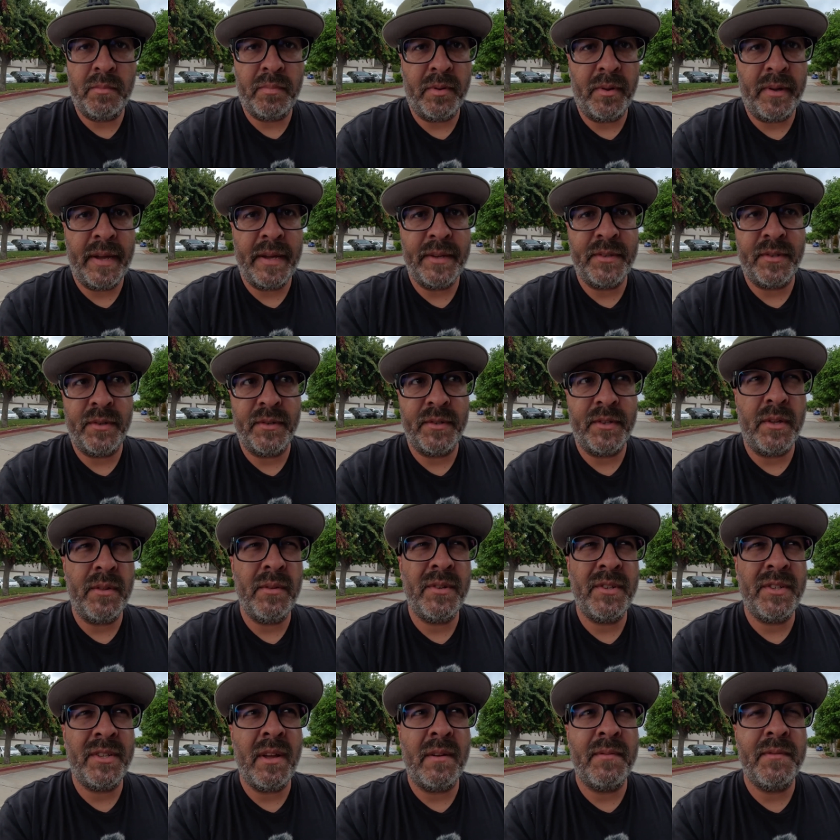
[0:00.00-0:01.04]
There's other stuff
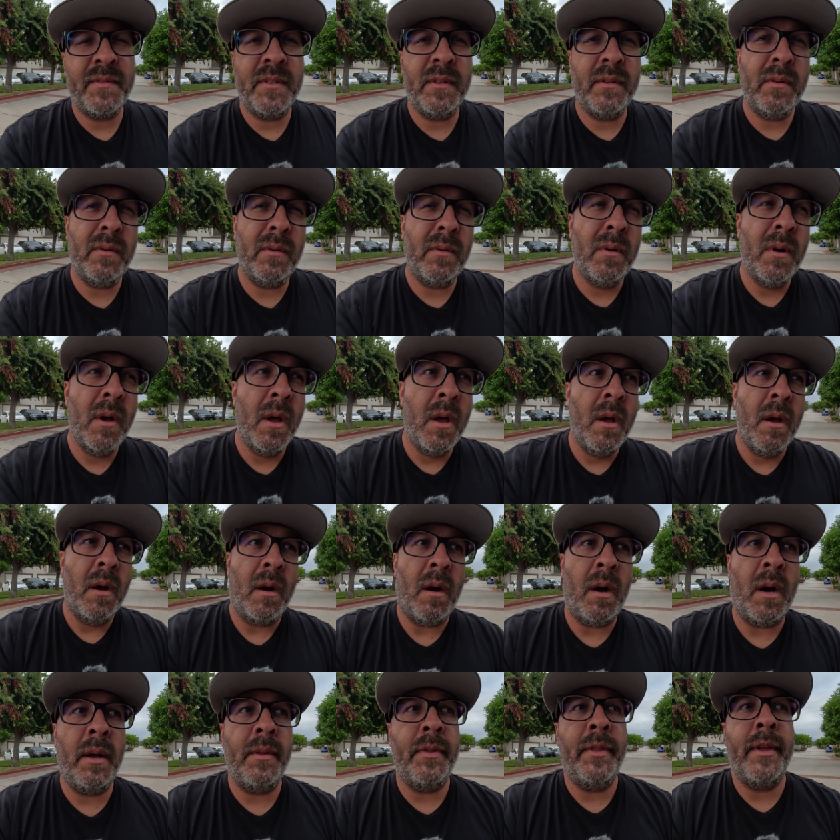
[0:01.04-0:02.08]
too on
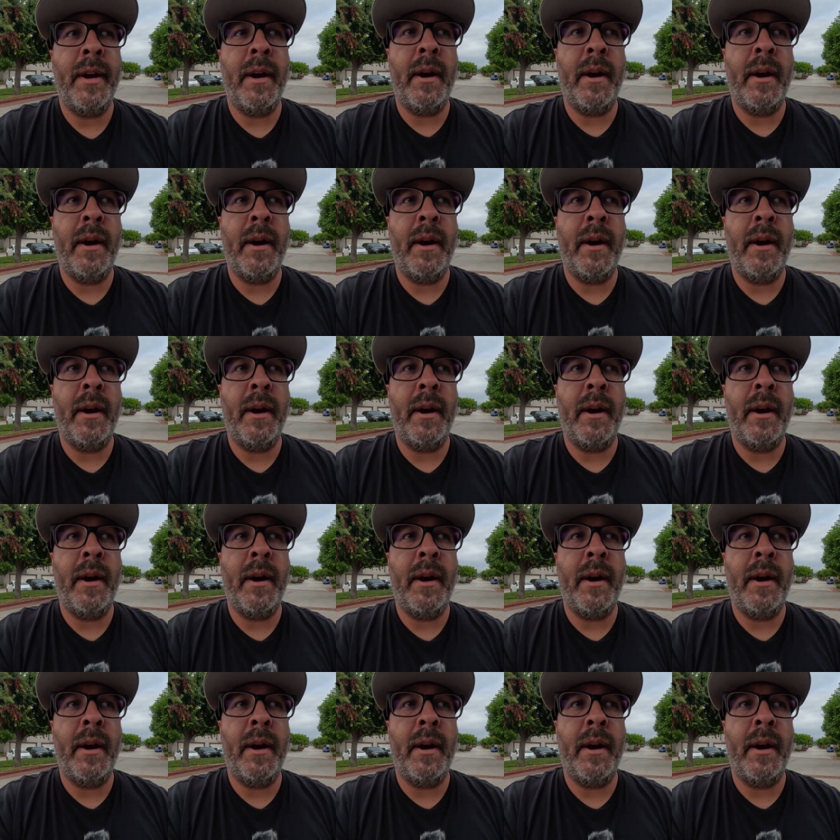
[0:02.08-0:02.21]
there,